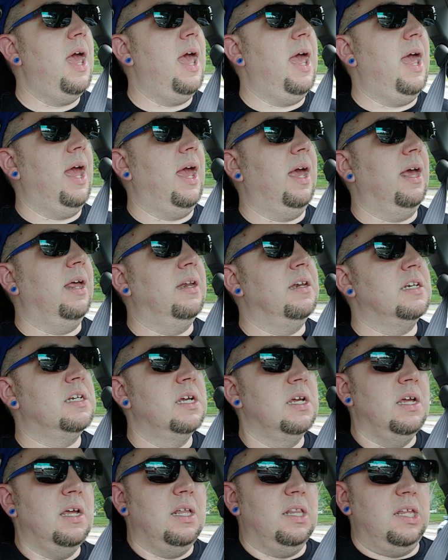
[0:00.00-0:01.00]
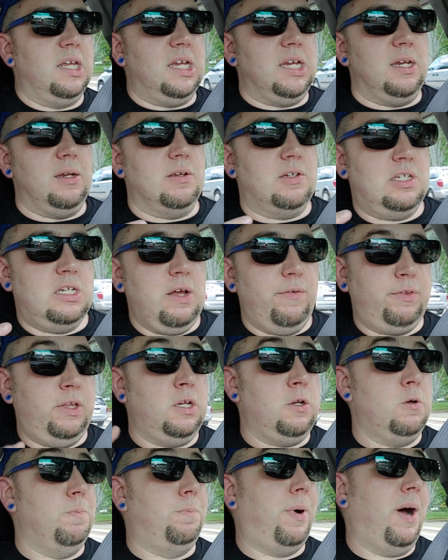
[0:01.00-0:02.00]
And the stuff
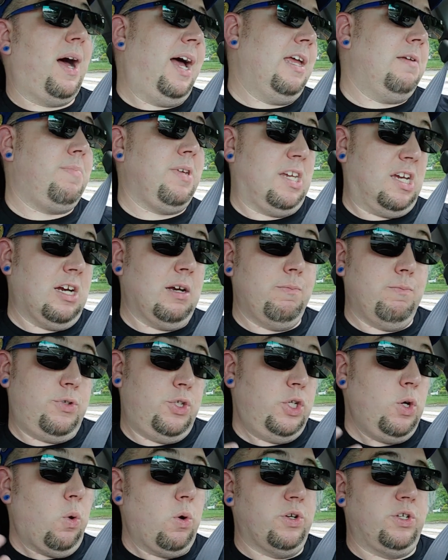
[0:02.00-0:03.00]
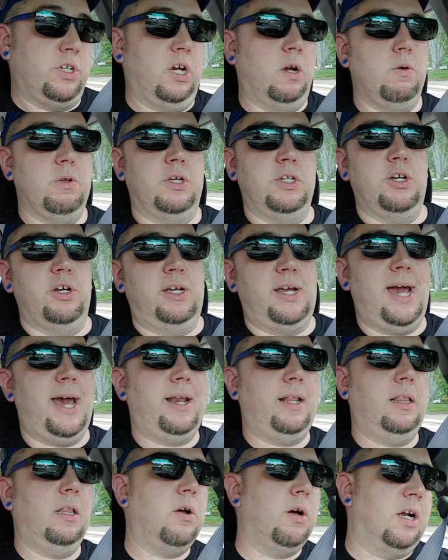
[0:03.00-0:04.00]
that you buy becomes yours. It goes in your
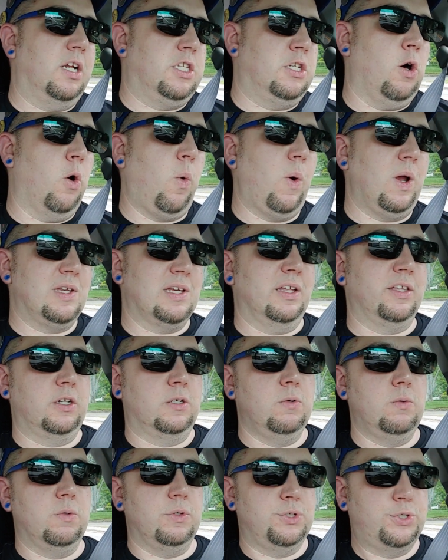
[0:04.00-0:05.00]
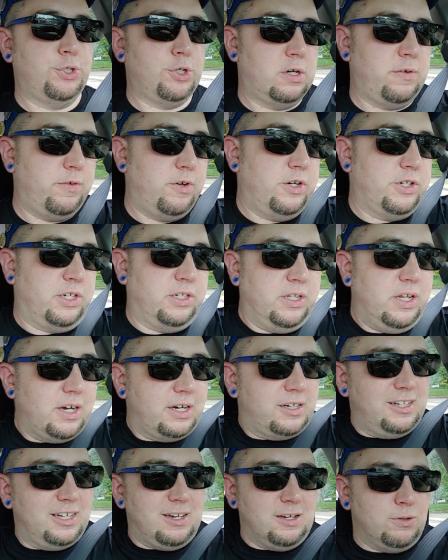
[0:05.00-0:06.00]
catalog. It's always on the Google servers. And
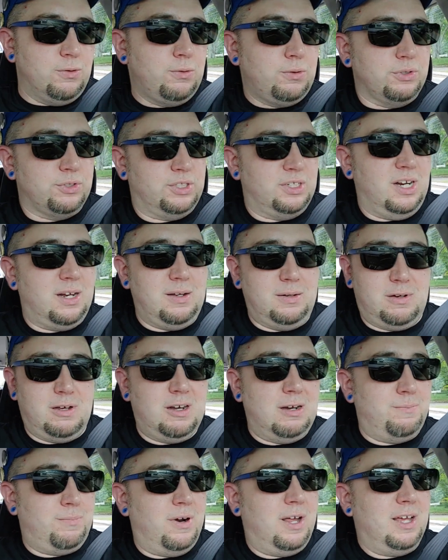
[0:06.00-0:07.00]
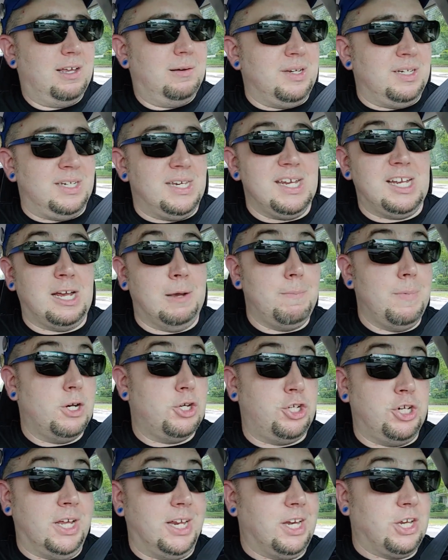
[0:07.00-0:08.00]
luckily, Google's probably going to be
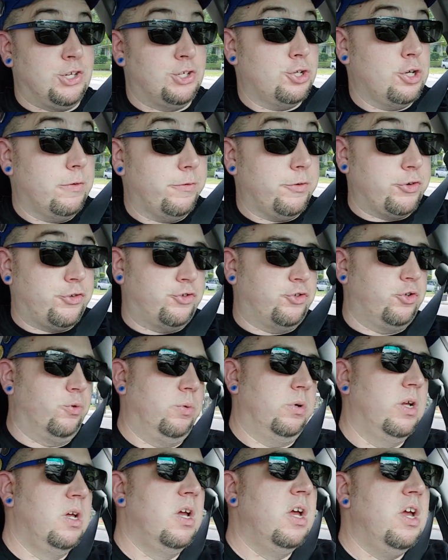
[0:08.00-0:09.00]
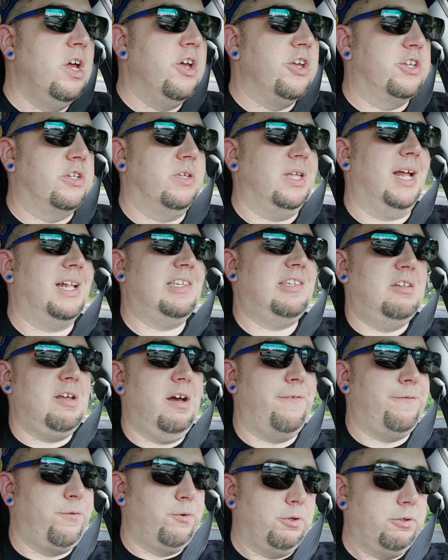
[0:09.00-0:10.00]
decommissioning any servers soon. So that
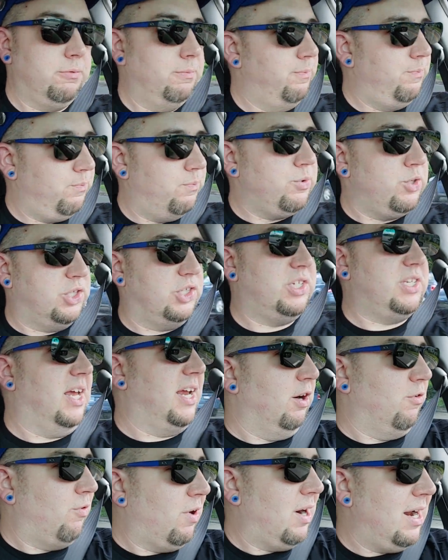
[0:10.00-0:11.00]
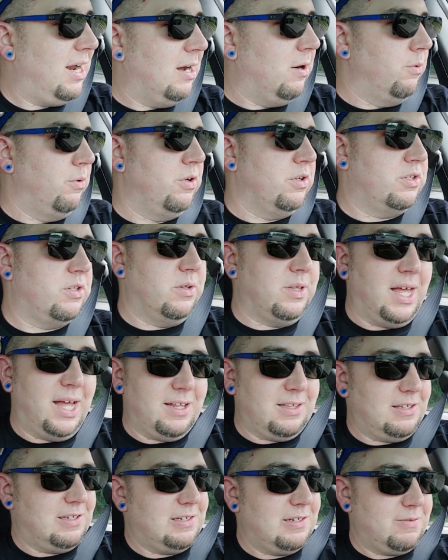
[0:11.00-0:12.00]
stuff will stay around. So
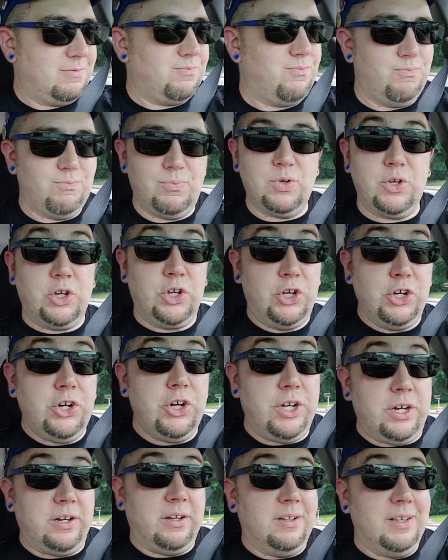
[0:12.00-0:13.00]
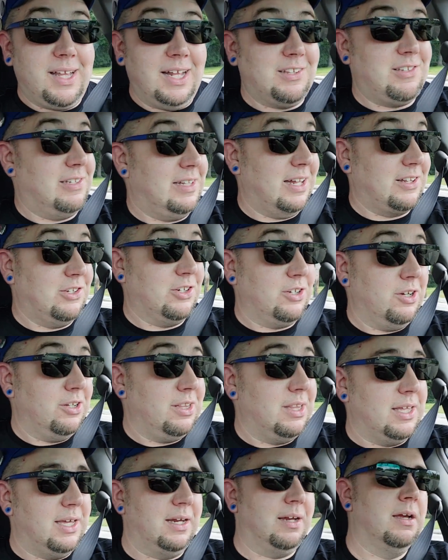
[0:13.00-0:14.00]
that's good. That's a
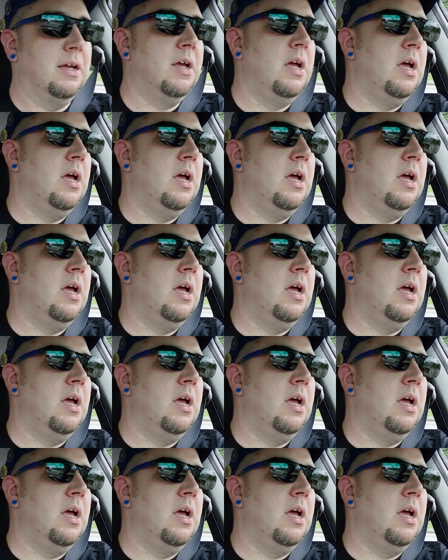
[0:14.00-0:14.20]
good thing.